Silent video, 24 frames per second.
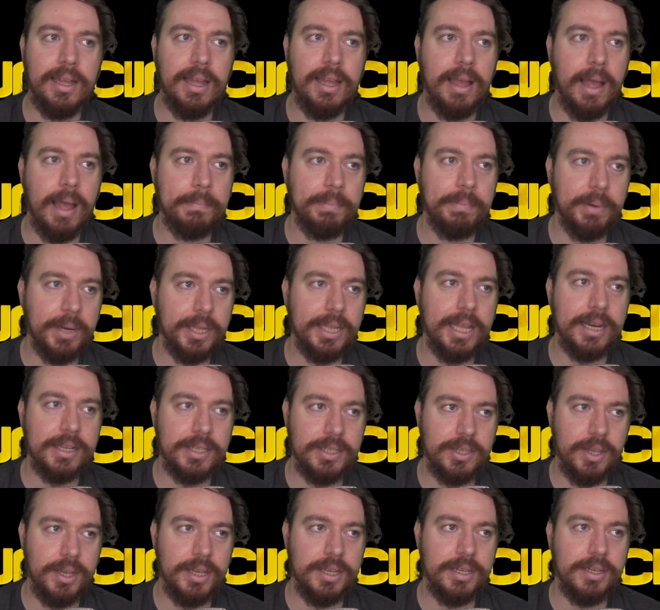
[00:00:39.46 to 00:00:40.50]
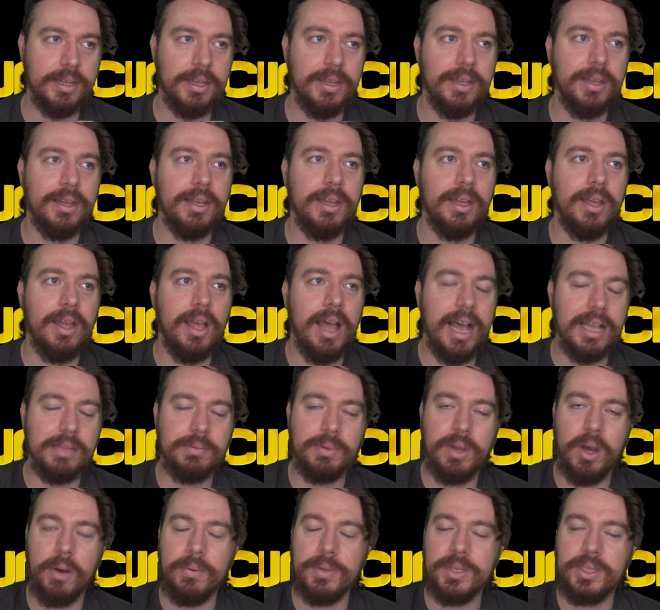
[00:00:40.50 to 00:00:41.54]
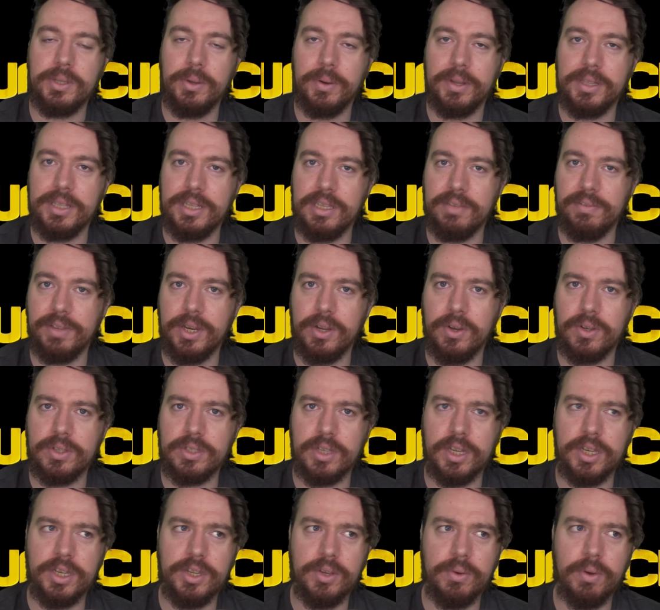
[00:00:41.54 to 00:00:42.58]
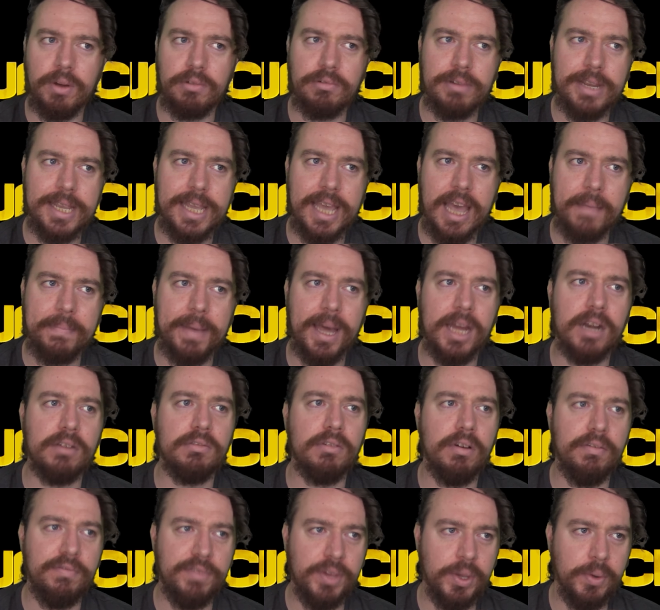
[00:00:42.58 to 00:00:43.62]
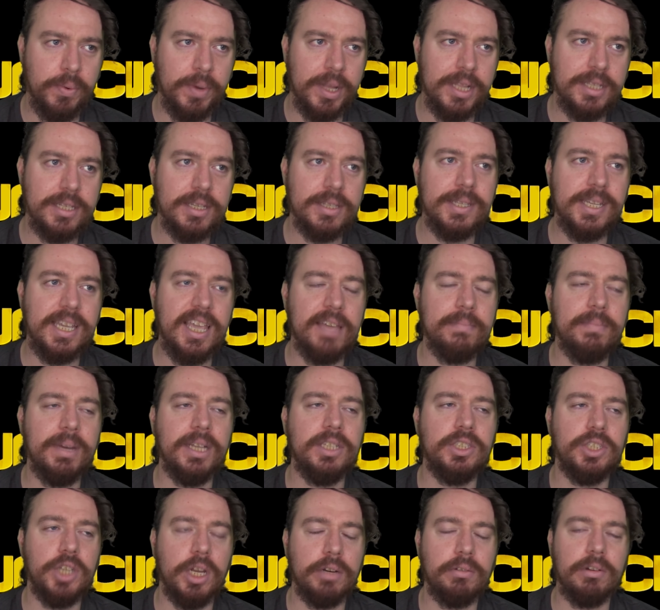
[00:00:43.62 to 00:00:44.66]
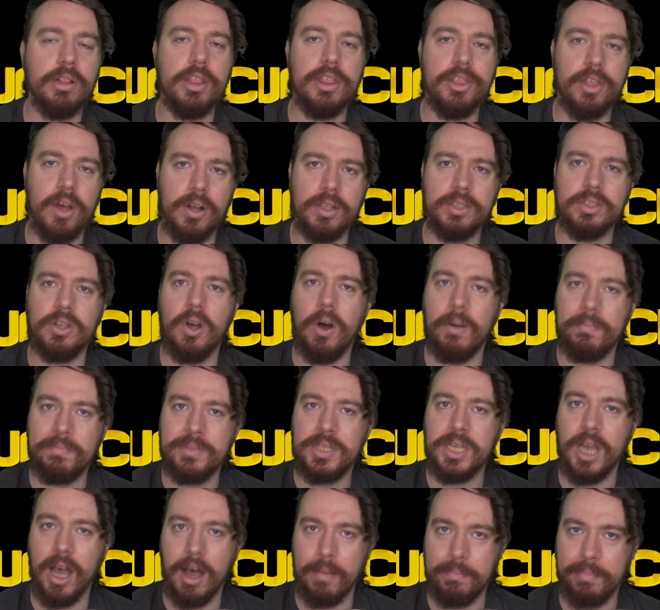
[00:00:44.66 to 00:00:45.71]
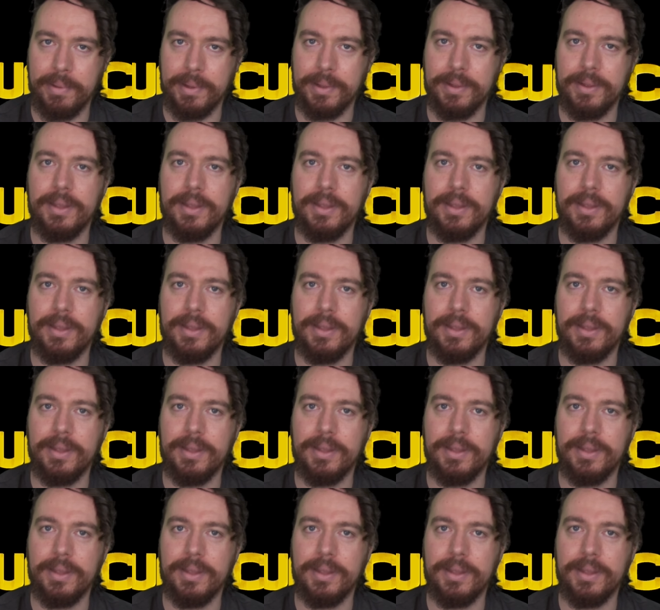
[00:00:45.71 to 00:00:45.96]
And putting that aside, as we always do on these videos, I do a recap and a review. And just to give my general thoughts up top,